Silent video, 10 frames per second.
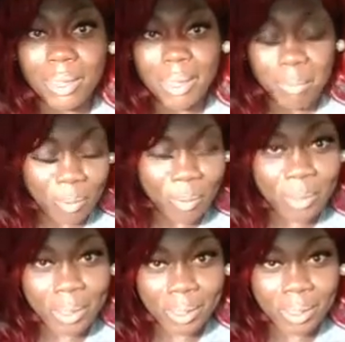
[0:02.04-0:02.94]
Good
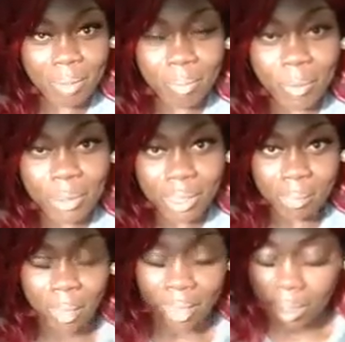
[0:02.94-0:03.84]
morning. Good morning
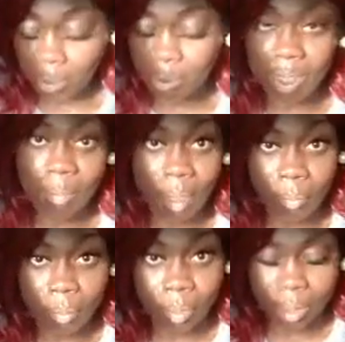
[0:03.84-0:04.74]
to my sisters and
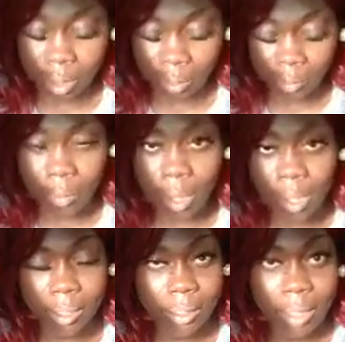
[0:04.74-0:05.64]
my brothers in
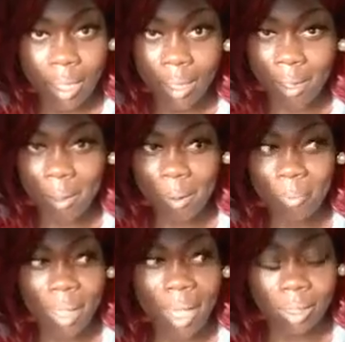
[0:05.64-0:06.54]
Christ.
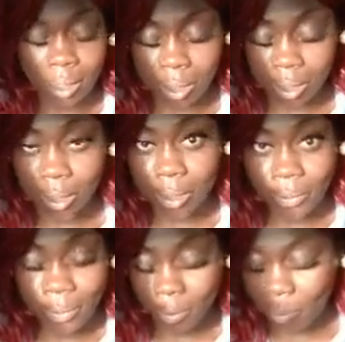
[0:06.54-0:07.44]
Y'all, this is the
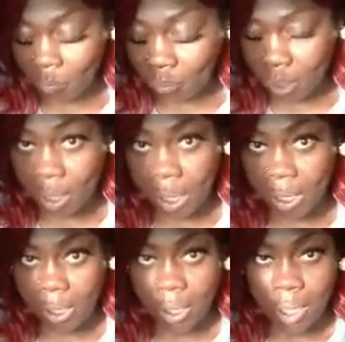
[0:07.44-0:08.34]
third one for the
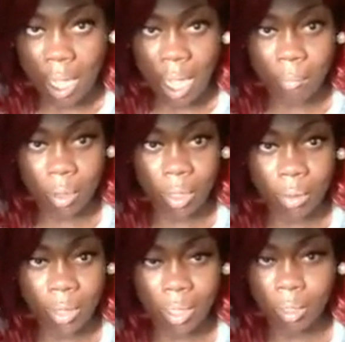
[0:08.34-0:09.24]
day. I'm going to
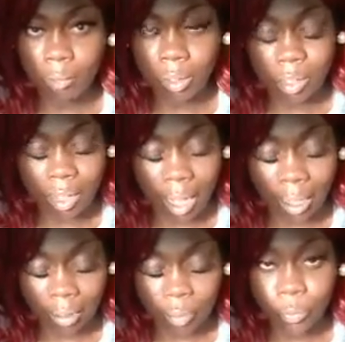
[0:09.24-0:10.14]
go ahead and release
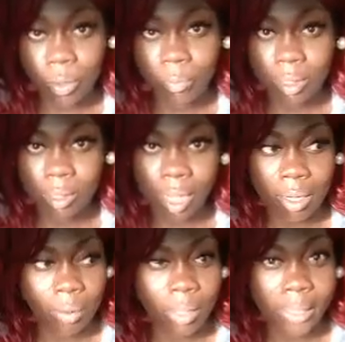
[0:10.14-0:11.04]
all three because
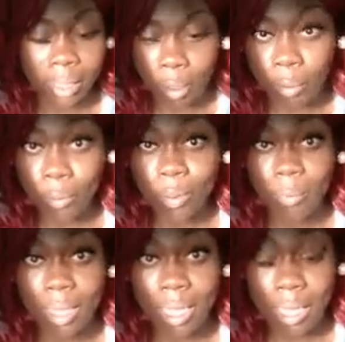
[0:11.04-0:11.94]
I don't like to hold
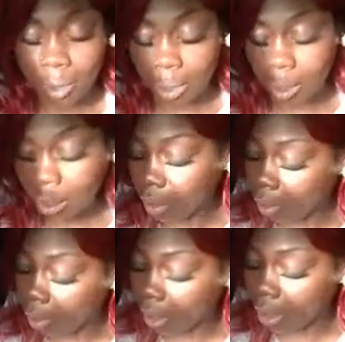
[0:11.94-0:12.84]
up anything that the
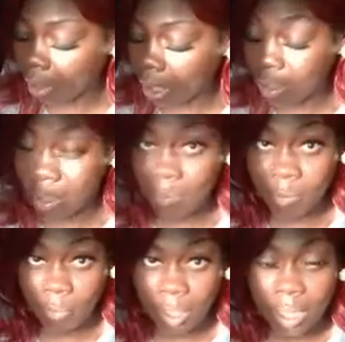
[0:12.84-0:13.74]
God has
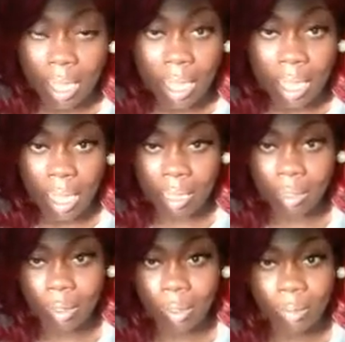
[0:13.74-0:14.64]
given me.
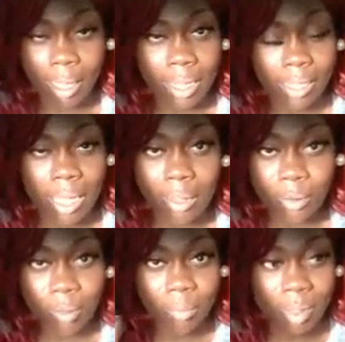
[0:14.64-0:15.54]
And like I say, I
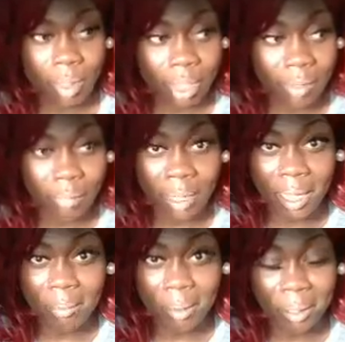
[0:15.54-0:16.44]
do a message every
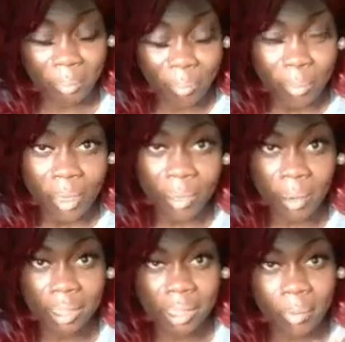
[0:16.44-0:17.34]
day, but
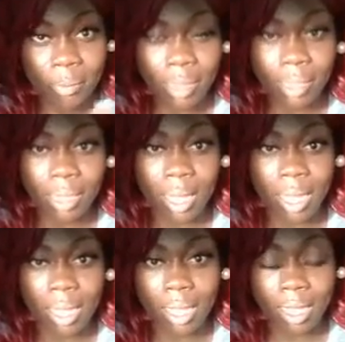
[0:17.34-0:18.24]
God is so good.
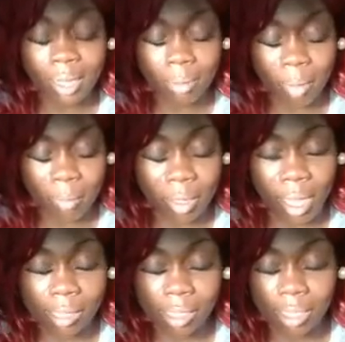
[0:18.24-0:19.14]
I'm
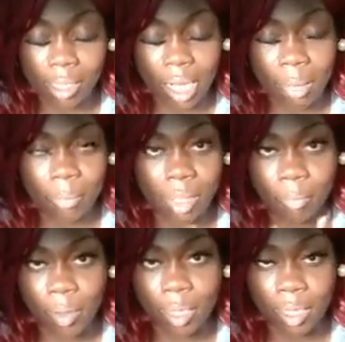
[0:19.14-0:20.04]
in Exodus and I'm
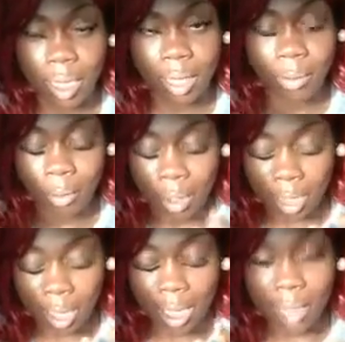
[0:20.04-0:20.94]
just breaking down
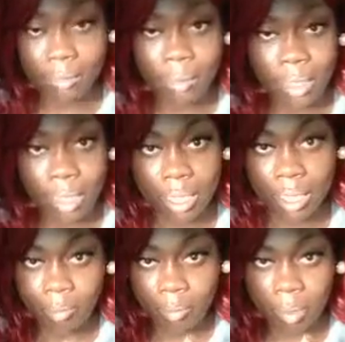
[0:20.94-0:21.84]
everything that He's
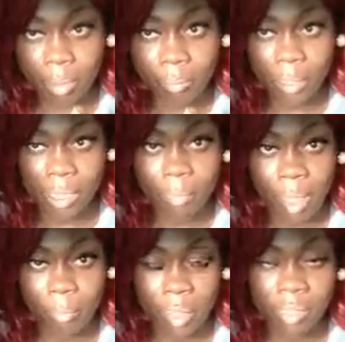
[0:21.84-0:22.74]
given me piece
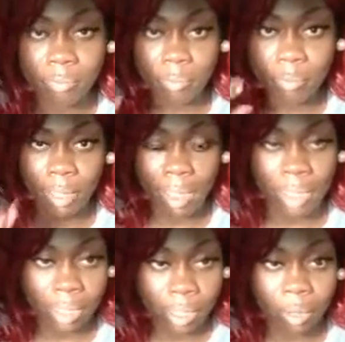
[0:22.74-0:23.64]
by piece for you
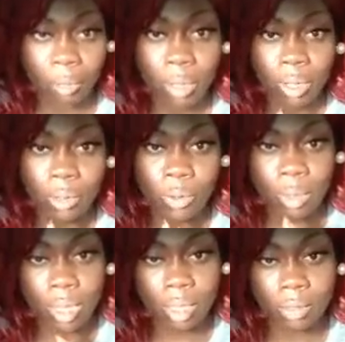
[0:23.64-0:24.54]
guys so you
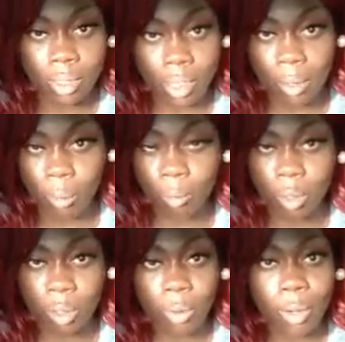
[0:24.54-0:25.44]
can understand where
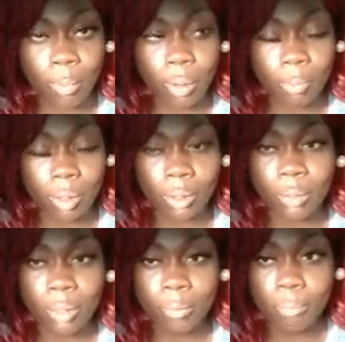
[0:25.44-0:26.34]
we're going, what we're
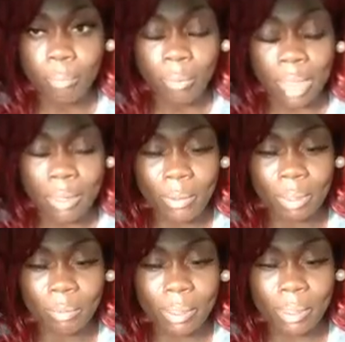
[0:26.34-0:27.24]
doing, and you
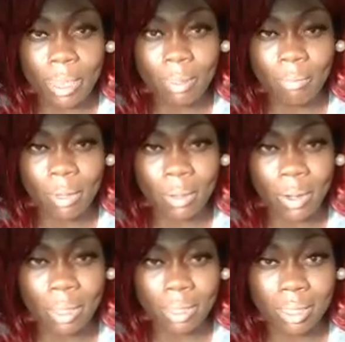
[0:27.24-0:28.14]
can receive what
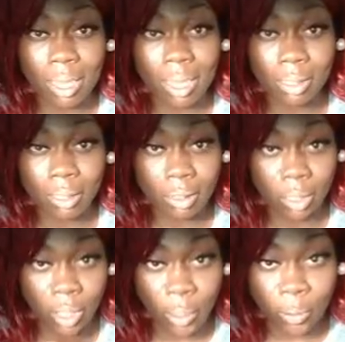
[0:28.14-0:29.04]
God is saying to
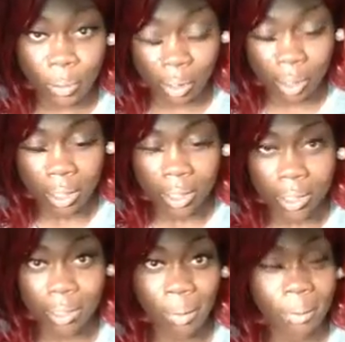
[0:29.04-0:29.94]
the church.
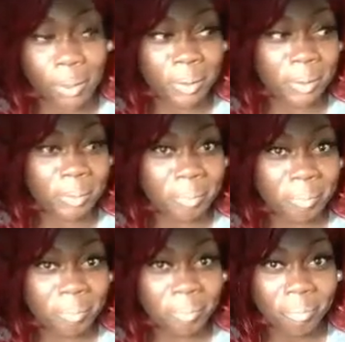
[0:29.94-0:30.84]
So,
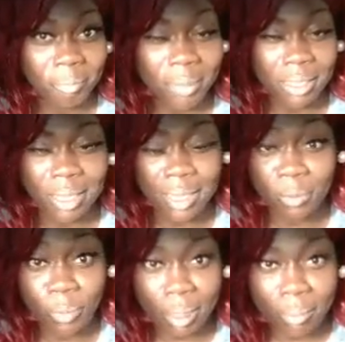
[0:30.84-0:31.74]
to
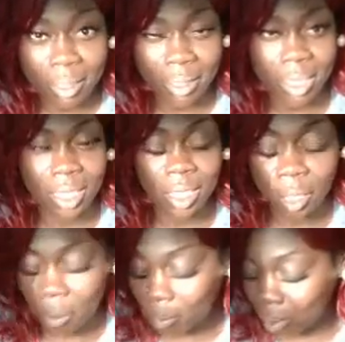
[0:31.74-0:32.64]
His remnants, to His
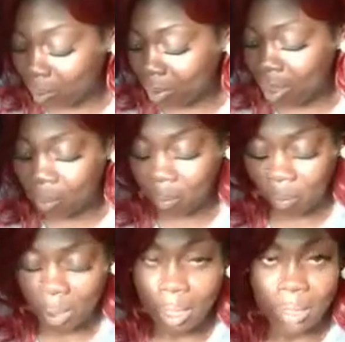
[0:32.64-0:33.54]
chosen
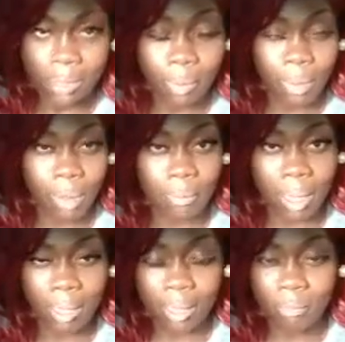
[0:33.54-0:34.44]
people. So I
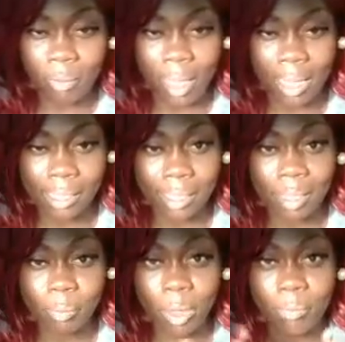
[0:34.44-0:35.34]
love you guys, and
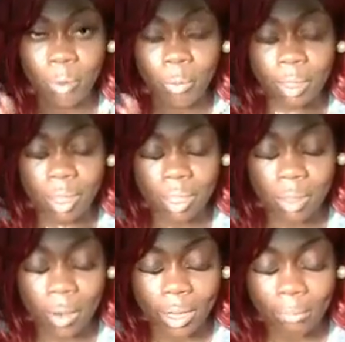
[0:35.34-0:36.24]
let's pray before we get
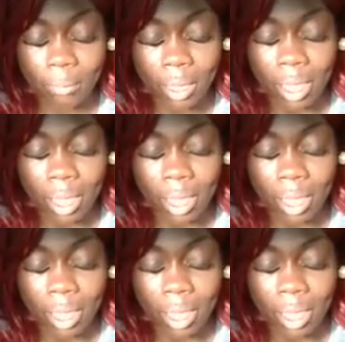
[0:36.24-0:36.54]
started.